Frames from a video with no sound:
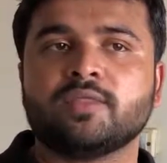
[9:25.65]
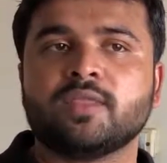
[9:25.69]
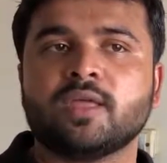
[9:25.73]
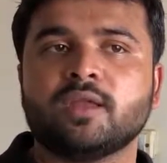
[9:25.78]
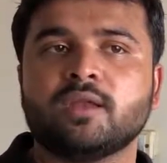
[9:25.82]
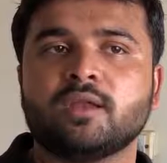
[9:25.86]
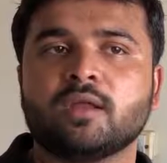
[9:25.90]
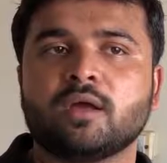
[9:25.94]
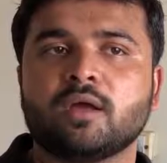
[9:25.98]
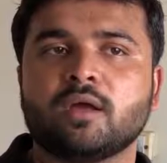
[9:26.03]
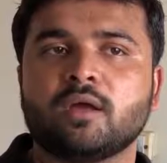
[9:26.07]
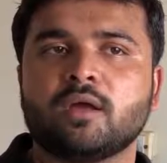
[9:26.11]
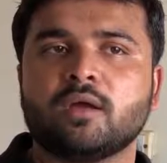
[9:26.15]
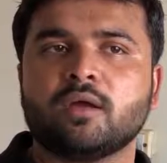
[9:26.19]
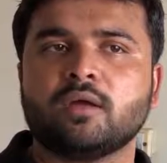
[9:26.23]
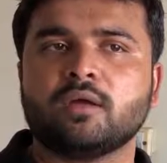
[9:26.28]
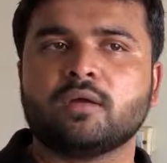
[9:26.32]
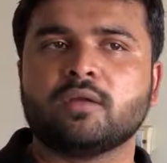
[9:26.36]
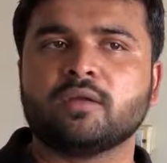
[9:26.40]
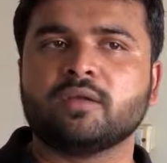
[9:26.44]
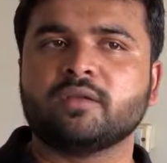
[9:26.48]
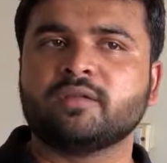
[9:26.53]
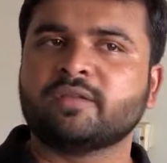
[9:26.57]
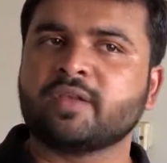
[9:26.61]
Then
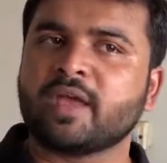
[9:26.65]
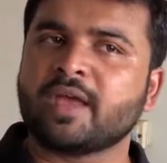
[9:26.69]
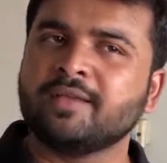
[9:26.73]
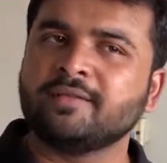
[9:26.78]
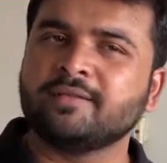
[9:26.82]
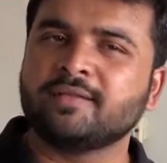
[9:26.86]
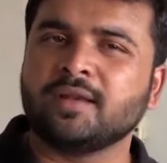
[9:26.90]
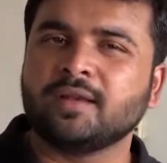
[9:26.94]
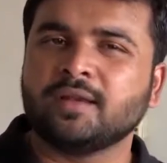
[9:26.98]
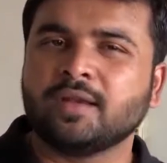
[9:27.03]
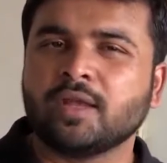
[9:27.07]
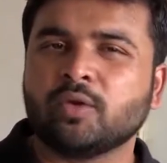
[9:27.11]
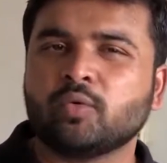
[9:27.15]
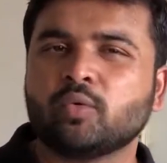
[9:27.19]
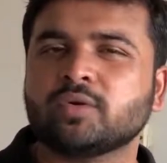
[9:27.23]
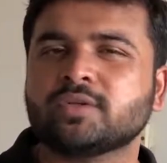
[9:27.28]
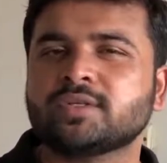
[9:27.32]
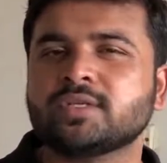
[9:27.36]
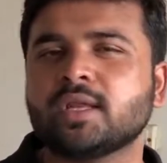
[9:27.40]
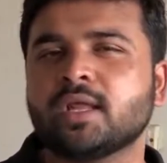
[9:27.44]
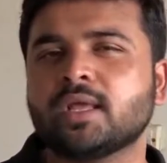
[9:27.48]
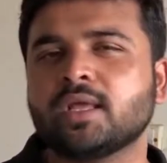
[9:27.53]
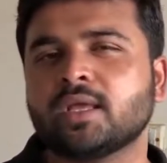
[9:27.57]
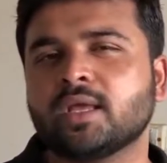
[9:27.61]
science and tech
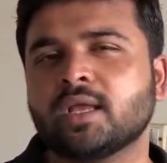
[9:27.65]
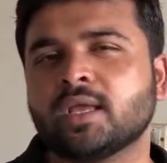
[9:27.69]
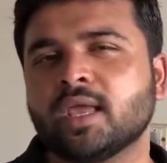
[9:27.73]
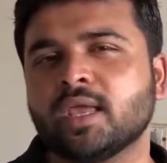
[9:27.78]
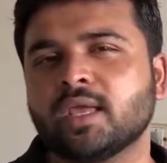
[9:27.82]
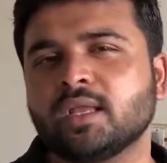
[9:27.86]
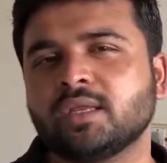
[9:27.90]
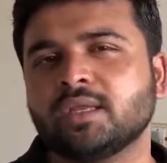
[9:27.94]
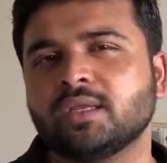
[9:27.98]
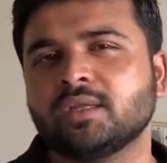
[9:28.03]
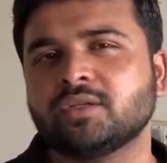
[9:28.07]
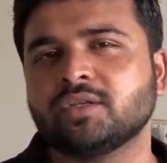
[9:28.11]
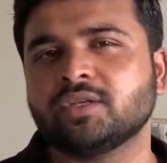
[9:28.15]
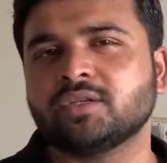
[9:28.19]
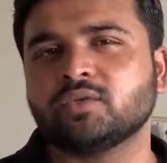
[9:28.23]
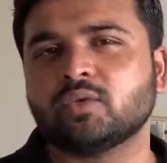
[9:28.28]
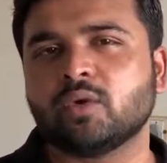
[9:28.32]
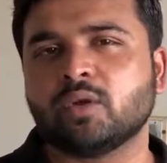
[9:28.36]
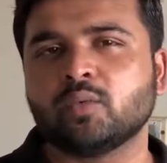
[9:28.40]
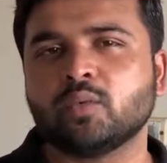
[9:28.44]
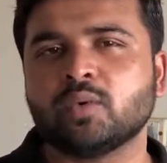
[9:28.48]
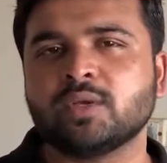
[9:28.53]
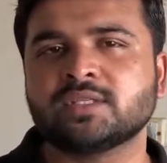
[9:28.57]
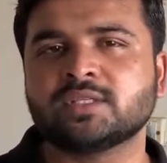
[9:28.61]
question, again, it is
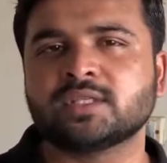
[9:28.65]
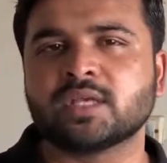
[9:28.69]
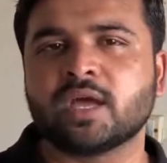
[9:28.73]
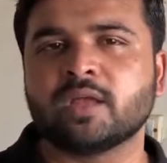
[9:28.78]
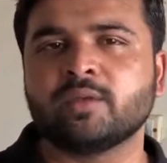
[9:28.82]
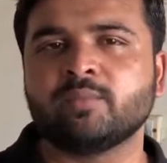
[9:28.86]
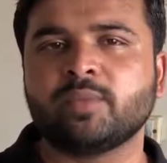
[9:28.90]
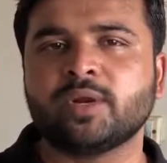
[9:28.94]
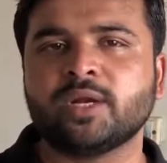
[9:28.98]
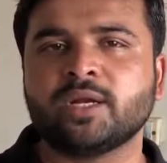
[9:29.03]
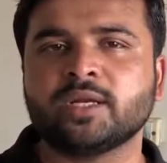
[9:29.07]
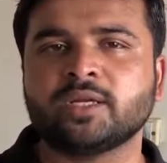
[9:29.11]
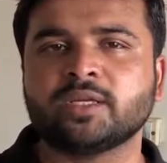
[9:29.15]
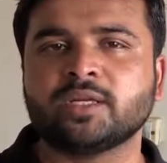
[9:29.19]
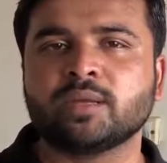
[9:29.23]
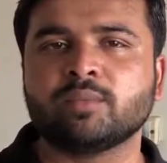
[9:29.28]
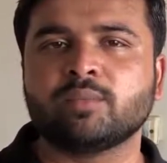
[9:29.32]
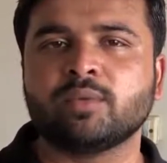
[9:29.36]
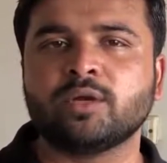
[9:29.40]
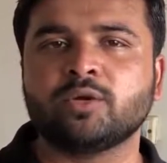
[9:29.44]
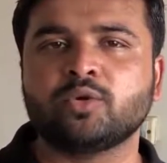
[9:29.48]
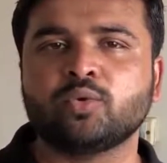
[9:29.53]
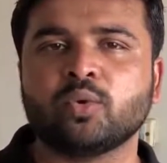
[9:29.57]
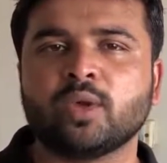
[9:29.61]
always
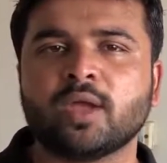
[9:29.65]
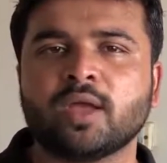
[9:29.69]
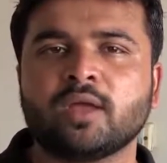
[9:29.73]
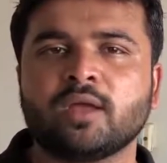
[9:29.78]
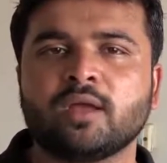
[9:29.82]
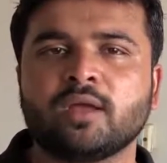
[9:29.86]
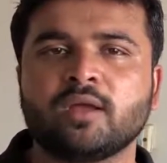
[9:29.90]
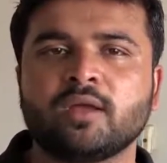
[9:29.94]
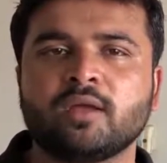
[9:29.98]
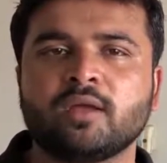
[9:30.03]
unpredictable to